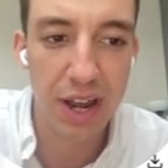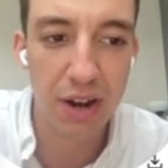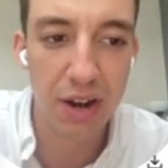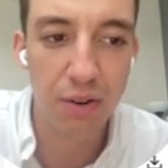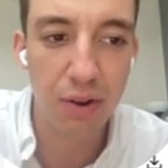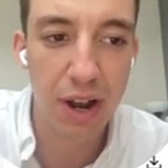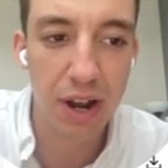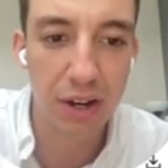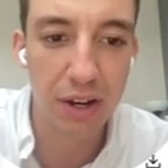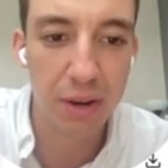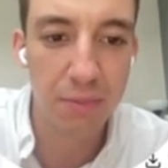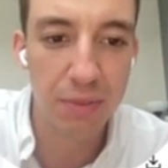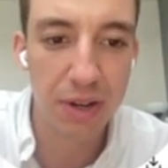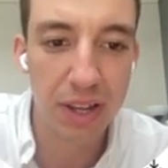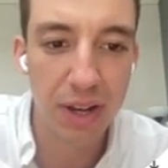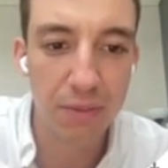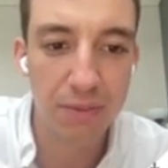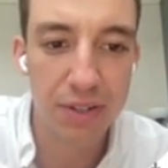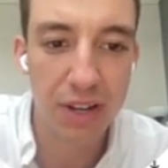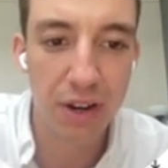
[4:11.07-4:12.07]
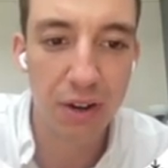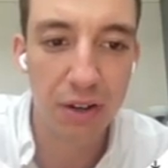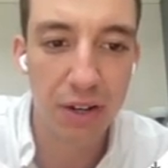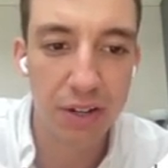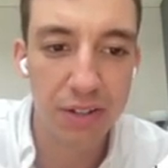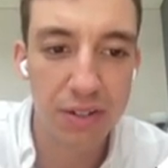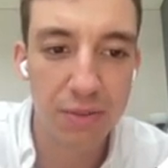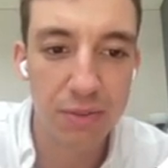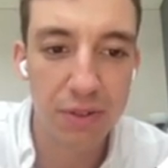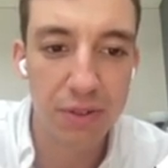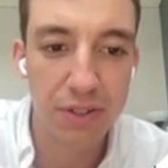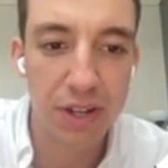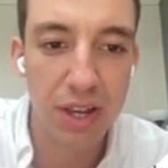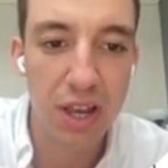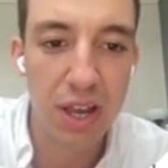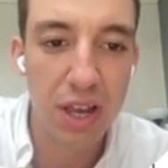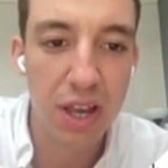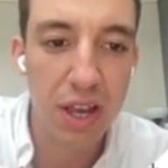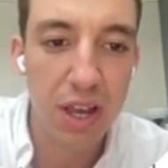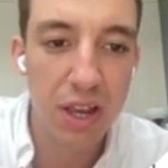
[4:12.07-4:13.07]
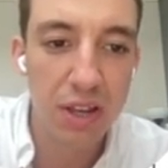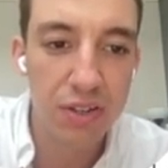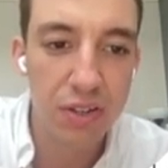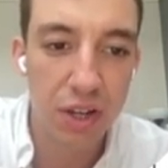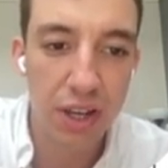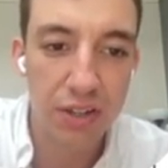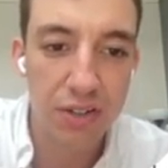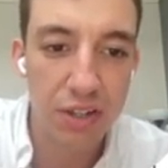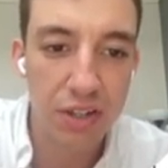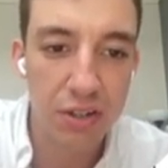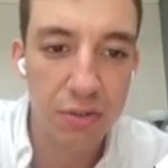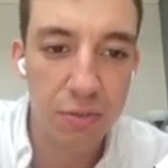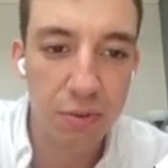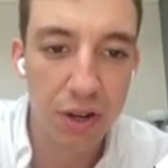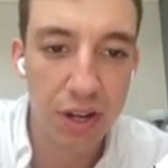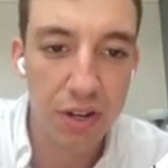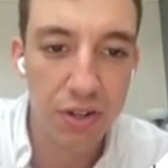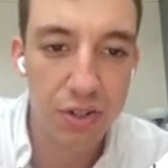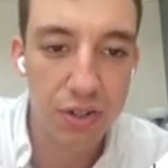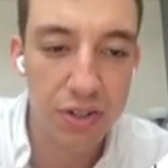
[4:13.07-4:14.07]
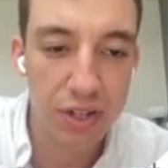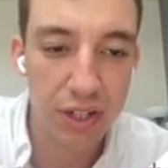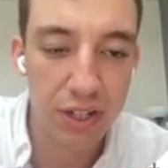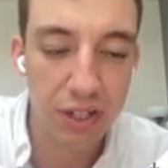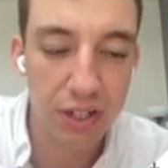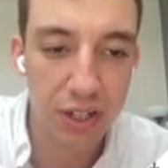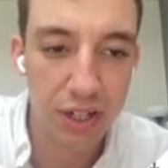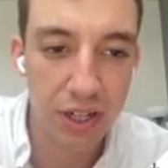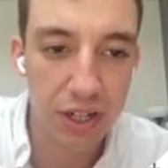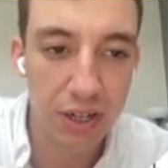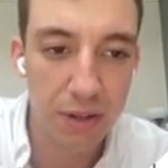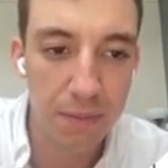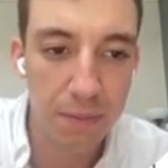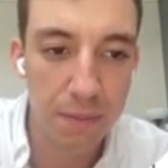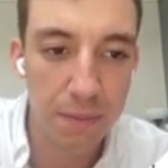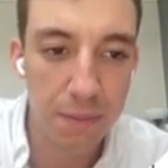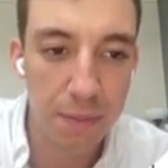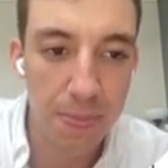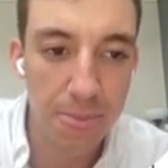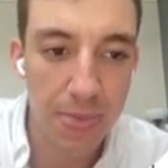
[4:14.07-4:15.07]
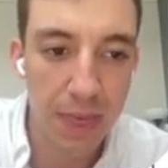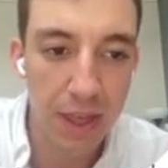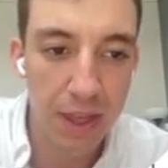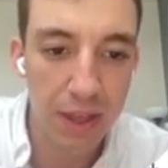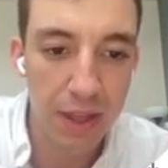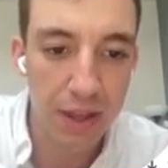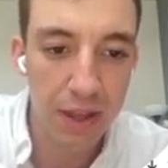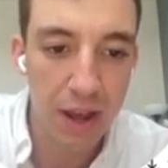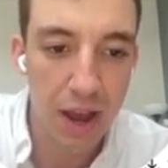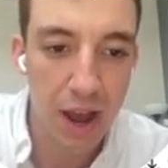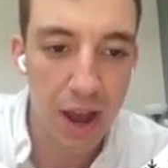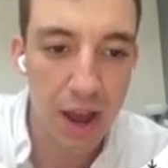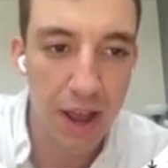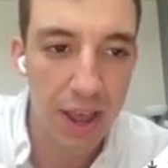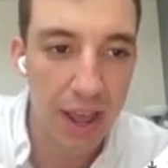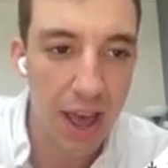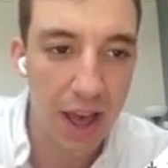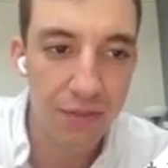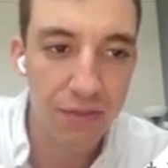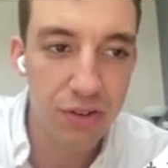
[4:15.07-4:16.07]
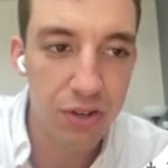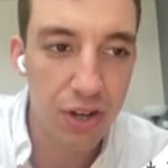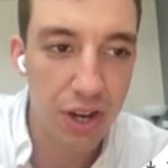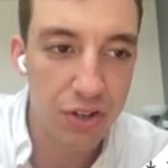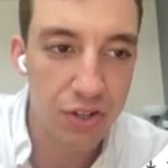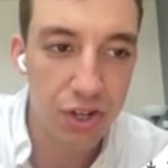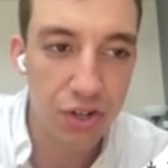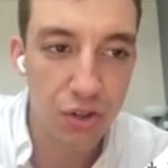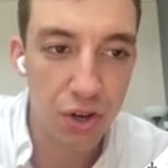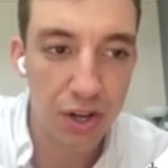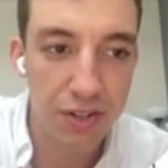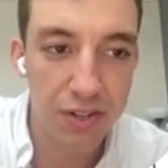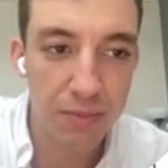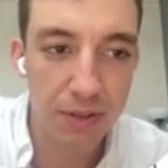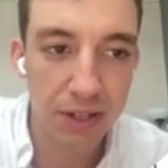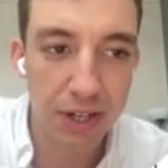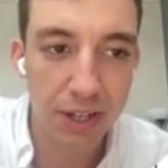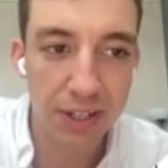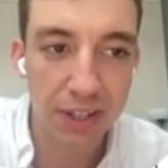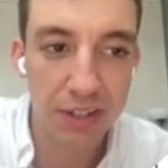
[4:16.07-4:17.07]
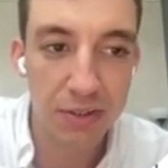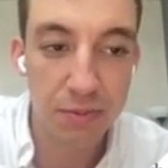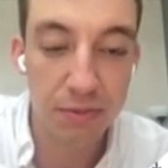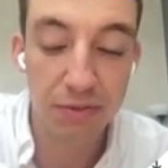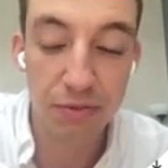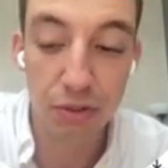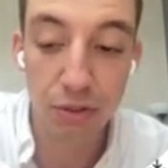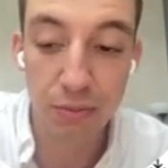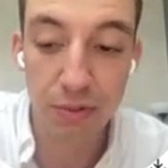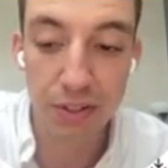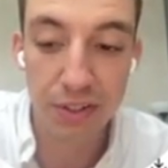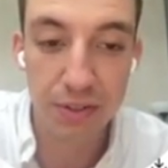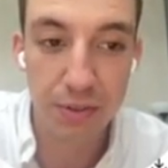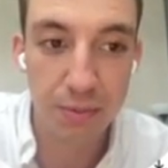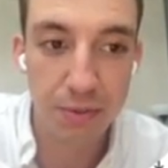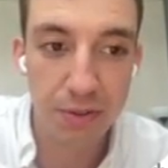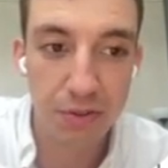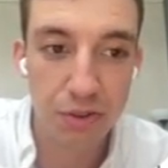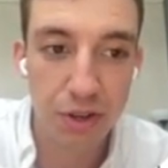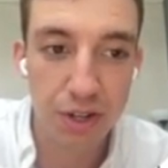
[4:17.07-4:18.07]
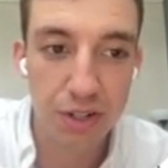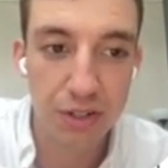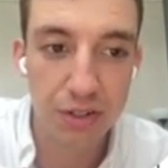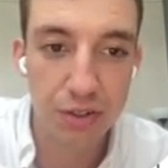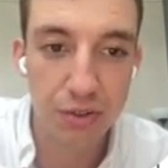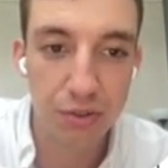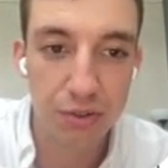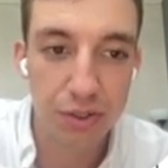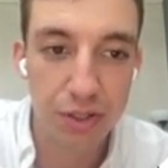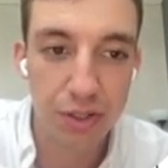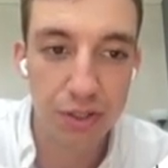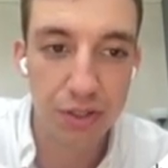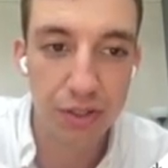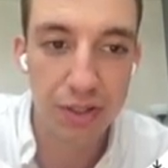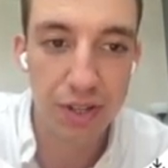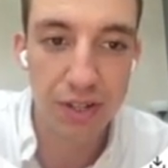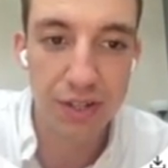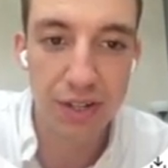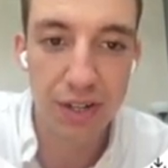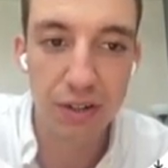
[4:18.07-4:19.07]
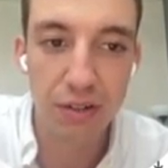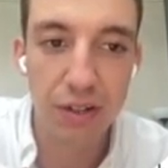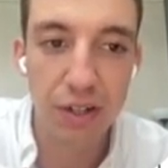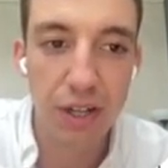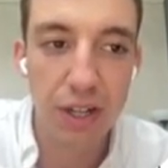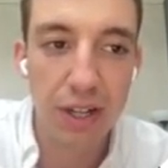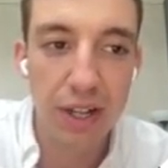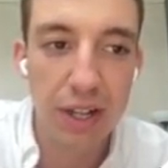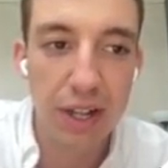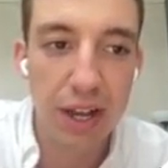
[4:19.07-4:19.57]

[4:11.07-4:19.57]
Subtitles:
to how our company helps our customers. So yes, this is pretty interesting. I haven't actually tried something like this before, but this would be cool to test out.